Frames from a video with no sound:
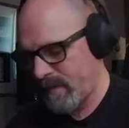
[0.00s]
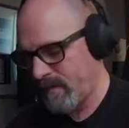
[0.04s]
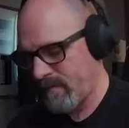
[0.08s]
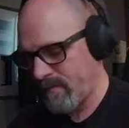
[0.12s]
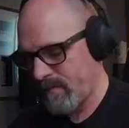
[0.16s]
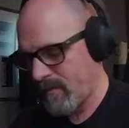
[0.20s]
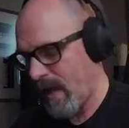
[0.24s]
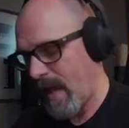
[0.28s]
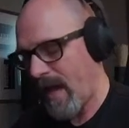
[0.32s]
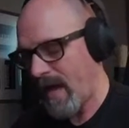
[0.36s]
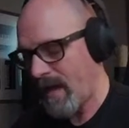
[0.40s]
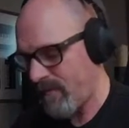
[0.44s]

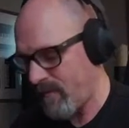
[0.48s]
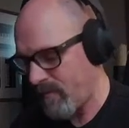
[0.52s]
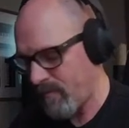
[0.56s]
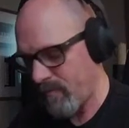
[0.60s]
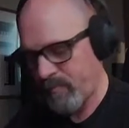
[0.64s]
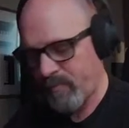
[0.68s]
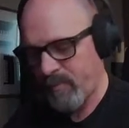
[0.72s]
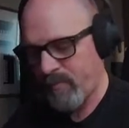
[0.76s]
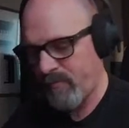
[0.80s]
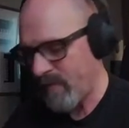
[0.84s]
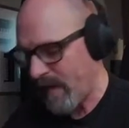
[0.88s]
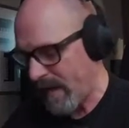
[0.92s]
live
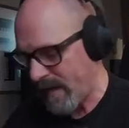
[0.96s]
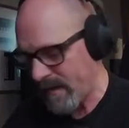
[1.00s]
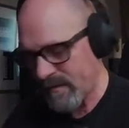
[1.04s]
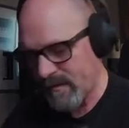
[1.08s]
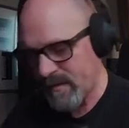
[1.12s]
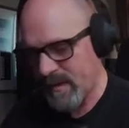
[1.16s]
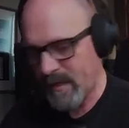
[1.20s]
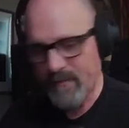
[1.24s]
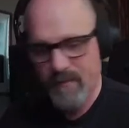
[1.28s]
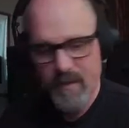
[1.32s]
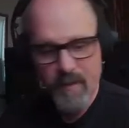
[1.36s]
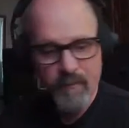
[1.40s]
and
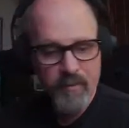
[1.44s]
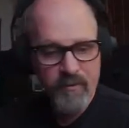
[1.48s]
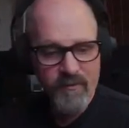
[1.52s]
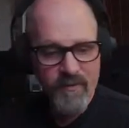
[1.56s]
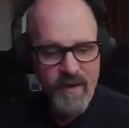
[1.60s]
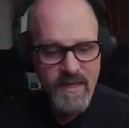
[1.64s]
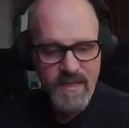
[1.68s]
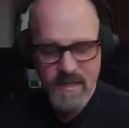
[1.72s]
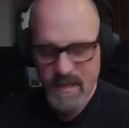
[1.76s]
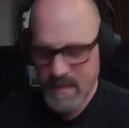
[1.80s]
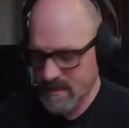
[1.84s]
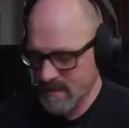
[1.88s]
kind of
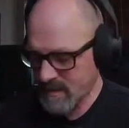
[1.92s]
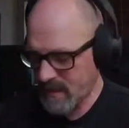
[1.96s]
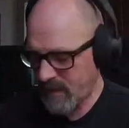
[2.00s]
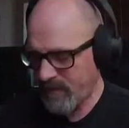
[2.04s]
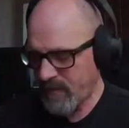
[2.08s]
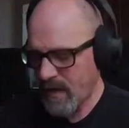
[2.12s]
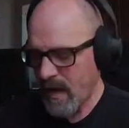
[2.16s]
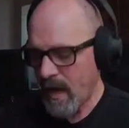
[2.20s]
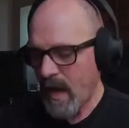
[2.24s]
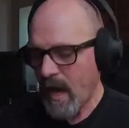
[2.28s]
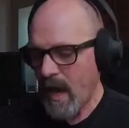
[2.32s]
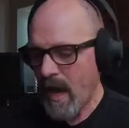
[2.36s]
improvising stuff,
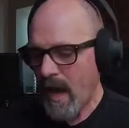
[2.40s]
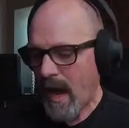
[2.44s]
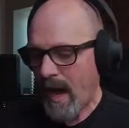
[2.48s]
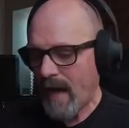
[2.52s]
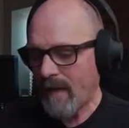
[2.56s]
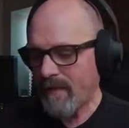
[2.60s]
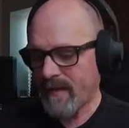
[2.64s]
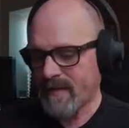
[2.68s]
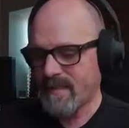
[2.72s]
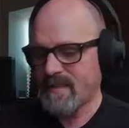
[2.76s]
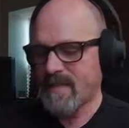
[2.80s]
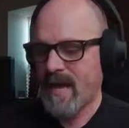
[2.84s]
I
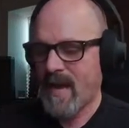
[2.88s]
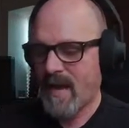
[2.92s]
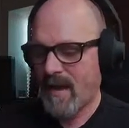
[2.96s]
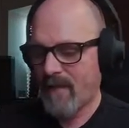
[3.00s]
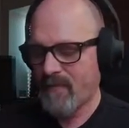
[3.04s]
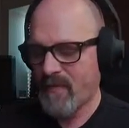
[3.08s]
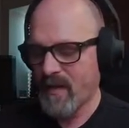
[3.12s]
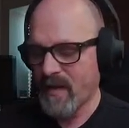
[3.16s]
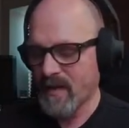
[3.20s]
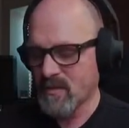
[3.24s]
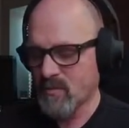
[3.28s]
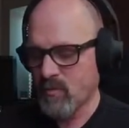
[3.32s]
like to
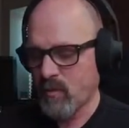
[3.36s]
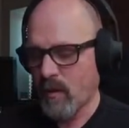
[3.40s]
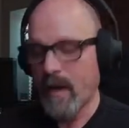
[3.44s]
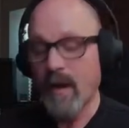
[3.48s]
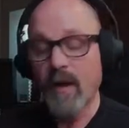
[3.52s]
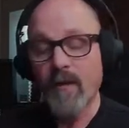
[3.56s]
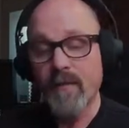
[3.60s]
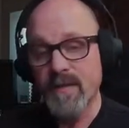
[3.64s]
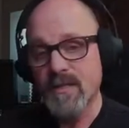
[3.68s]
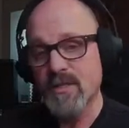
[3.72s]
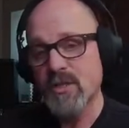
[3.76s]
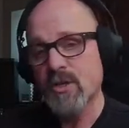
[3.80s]
have things right
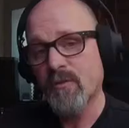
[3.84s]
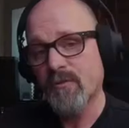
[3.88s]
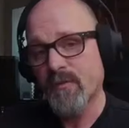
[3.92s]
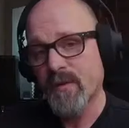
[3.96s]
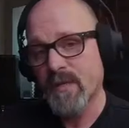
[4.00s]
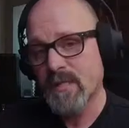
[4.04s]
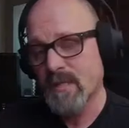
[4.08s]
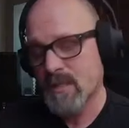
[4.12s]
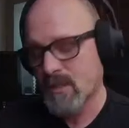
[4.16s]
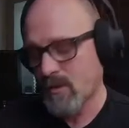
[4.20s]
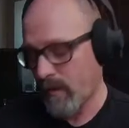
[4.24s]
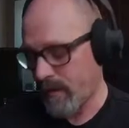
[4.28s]
on the
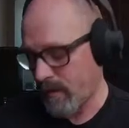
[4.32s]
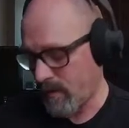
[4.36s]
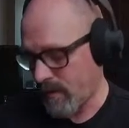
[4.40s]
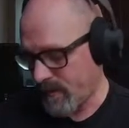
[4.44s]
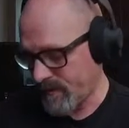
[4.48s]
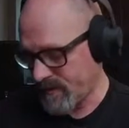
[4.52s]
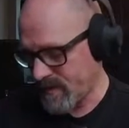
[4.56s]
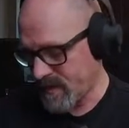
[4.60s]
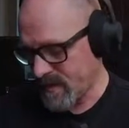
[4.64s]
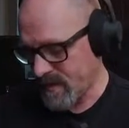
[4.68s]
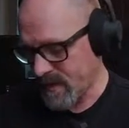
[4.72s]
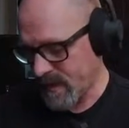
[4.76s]
surface so I don't
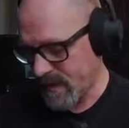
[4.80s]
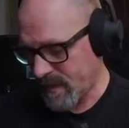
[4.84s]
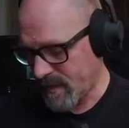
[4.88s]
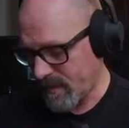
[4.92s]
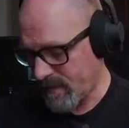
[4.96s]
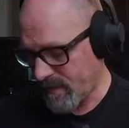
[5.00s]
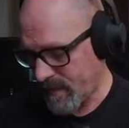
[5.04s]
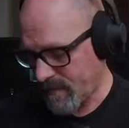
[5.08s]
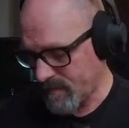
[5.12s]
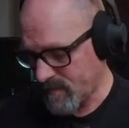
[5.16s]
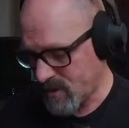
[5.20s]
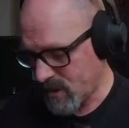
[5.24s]
have to dig into
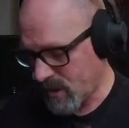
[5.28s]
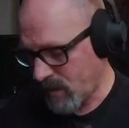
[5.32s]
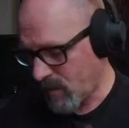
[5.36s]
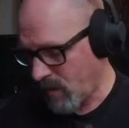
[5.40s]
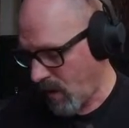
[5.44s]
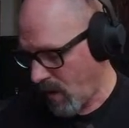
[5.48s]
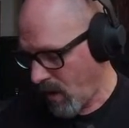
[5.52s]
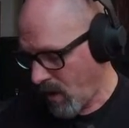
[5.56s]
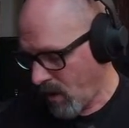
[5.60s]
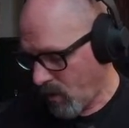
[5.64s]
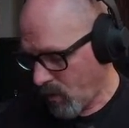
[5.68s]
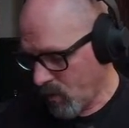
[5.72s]
them. So
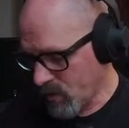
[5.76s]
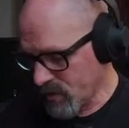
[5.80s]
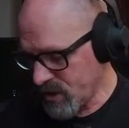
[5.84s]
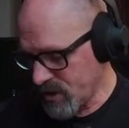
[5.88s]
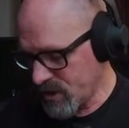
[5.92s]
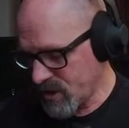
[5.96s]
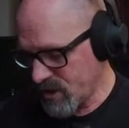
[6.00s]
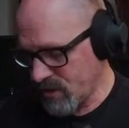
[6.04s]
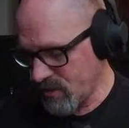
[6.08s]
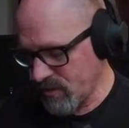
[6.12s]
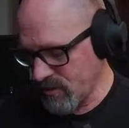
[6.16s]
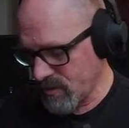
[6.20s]
we'll
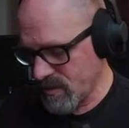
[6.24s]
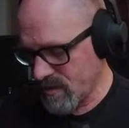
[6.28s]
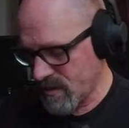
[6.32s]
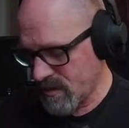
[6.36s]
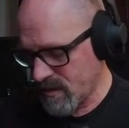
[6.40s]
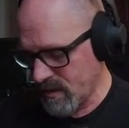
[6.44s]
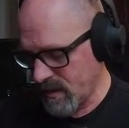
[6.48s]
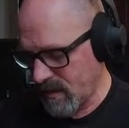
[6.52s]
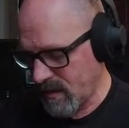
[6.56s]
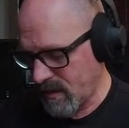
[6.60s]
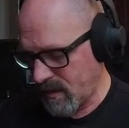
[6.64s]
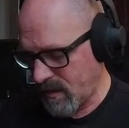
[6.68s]
just use
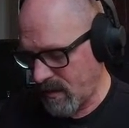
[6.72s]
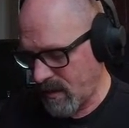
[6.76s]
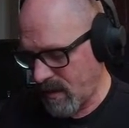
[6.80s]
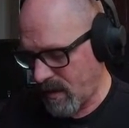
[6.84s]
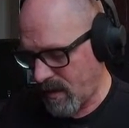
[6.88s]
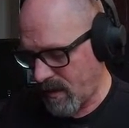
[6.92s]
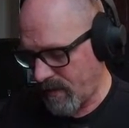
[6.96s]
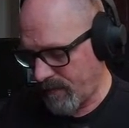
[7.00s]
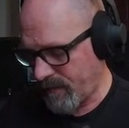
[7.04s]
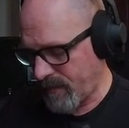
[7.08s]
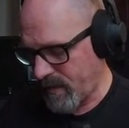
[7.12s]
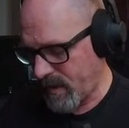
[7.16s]
the
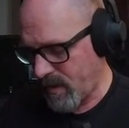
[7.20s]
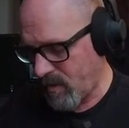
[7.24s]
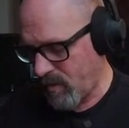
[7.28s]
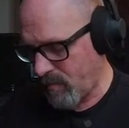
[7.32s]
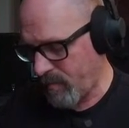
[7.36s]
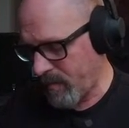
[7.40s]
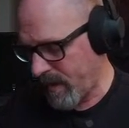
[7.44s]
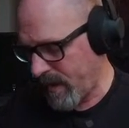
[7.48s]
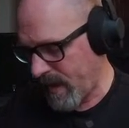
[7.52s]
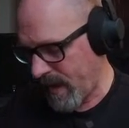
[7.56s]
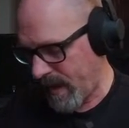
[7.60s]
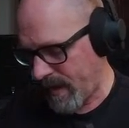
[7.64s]

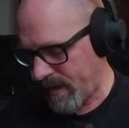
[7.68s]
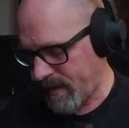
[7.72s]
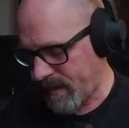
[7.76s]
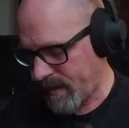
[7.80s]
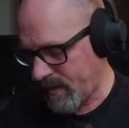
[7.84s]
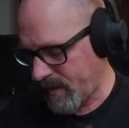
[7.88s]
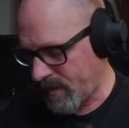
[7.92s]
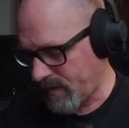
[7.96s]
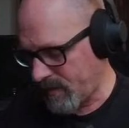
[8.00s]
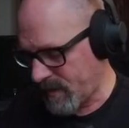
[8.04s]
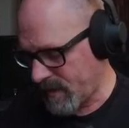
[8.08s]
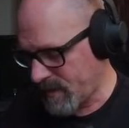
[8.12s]
open hat
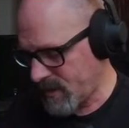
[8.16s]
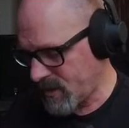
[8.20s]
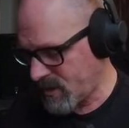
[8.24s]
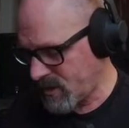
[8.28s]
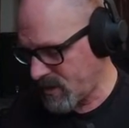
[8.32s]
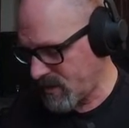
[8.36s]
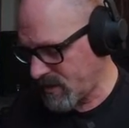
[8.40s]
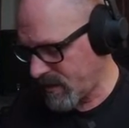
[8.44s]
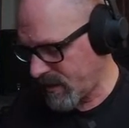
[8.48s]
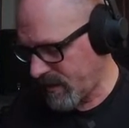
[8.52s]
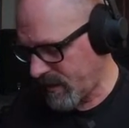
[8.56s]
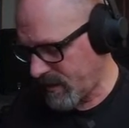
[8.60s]
here. Let's
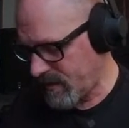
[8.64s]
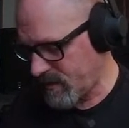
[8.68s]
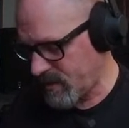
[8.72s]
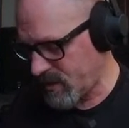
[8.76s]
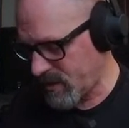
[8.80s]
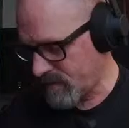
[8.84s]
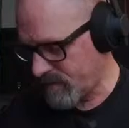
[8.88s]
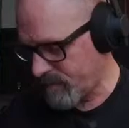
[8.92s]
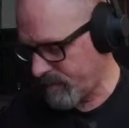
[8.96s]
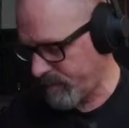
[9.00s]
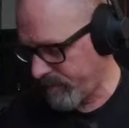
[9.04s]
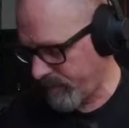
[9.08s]
just kind of
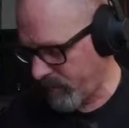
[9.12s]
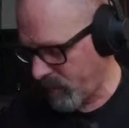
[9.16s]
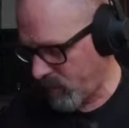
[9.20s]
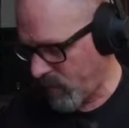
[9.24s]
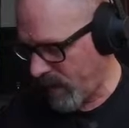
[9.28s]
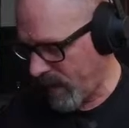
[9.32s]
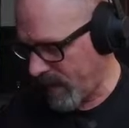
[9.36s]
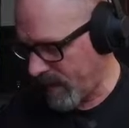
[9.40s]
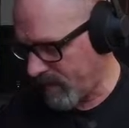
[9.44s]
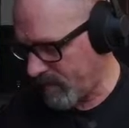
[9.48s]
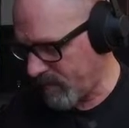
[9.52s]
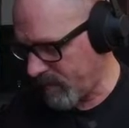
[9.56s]
just
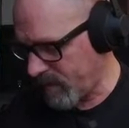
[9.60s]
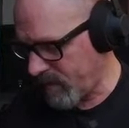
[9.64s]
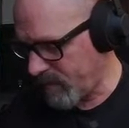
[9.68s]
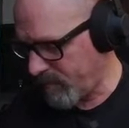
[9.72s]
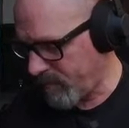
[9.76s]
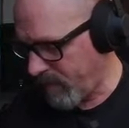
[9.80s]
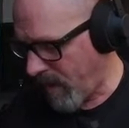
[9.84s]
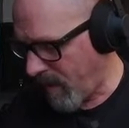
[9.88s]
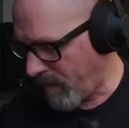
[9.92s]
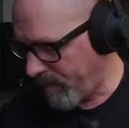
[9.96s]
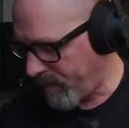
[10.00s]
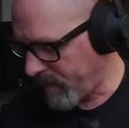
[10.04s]
randomly
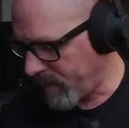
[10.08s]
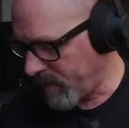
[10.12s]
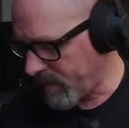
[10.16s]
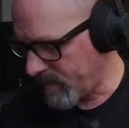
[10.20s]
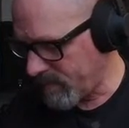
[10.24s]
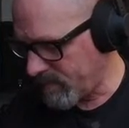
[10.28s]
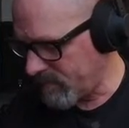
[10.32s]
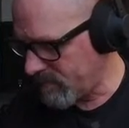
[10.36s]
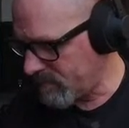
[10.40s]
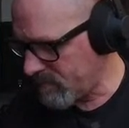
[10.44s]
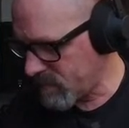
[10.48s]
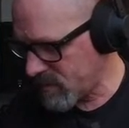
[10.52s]
pop
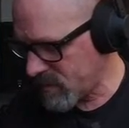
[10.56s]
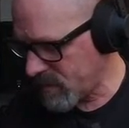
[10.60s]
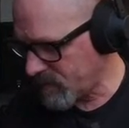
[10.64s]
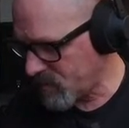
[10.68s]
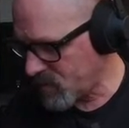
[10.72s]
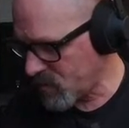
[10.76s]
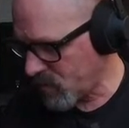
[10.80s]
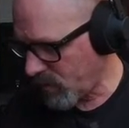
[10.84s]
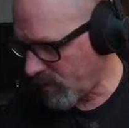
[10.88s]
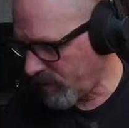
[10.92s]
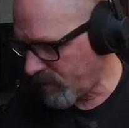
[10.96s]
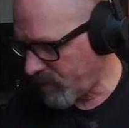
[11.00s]
in some
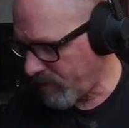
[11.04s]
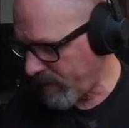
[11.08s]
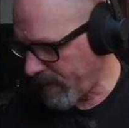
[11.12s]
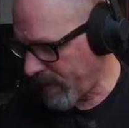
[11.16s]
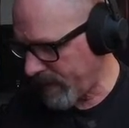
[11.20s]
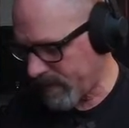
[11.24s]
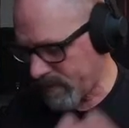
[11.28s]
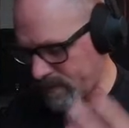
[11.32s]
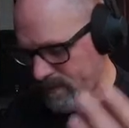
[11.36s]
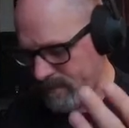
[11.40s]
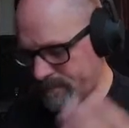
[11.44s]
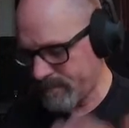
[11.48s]
sort of a
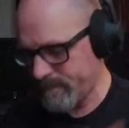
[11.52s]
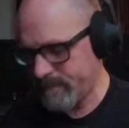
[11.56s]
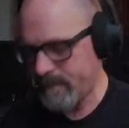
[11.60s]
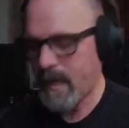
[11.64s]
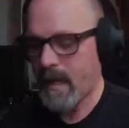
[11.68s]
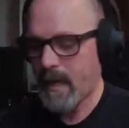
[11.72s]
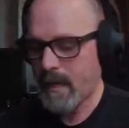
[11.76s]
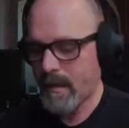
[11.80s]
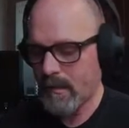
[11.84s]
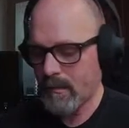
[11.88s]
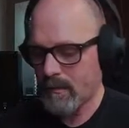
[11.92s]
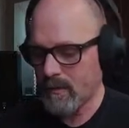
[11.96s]
pattern.
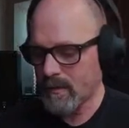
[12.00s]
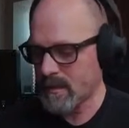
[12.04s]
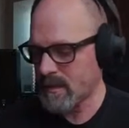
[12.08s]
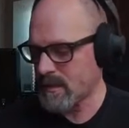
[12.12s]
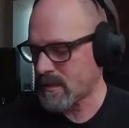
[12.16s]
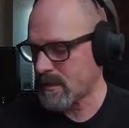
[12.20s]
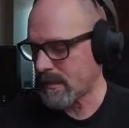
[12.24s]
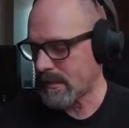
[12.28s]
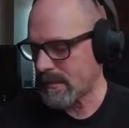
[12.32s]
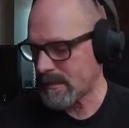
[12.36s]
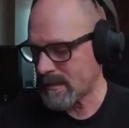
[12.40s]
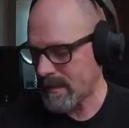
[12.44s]
I don't know what this
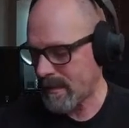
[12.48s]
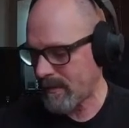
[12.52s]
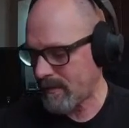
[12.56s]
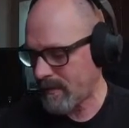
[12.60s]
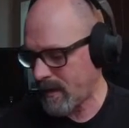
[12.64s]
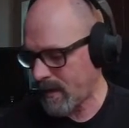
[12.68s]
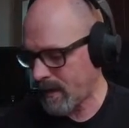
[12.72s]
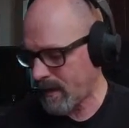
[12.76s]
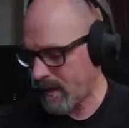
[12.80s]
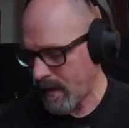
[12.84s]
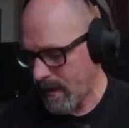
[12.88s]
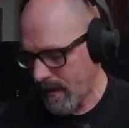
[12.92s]
is going to sound
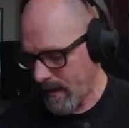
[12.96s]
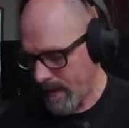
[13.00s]
like.